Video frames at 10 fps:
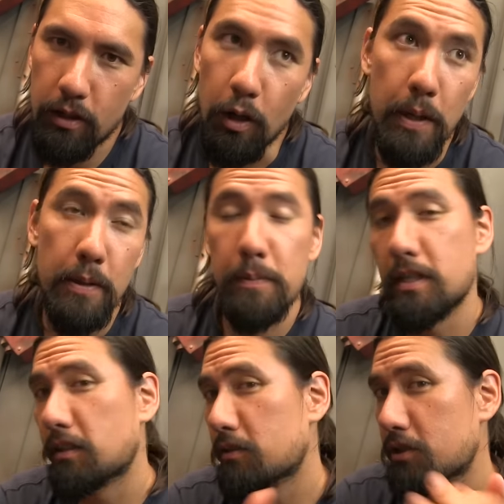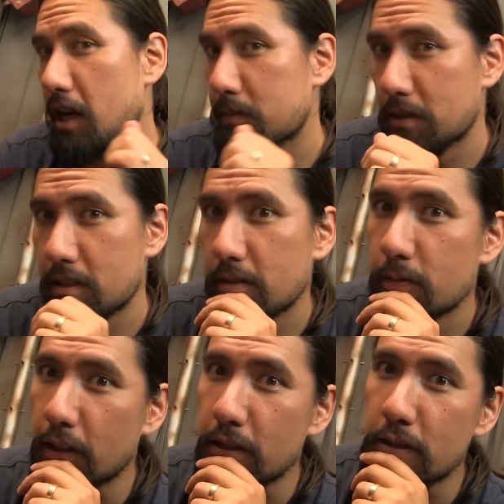Or maybe a particular chapter.
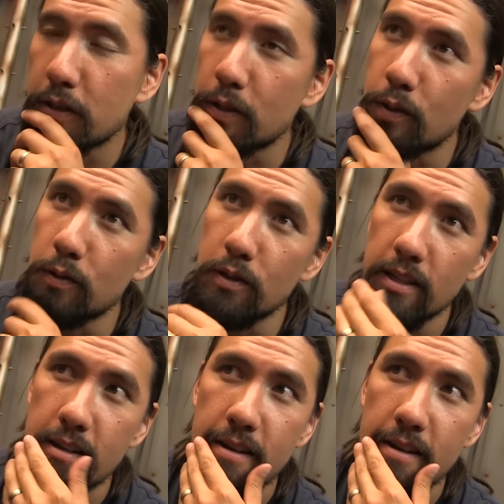We could do.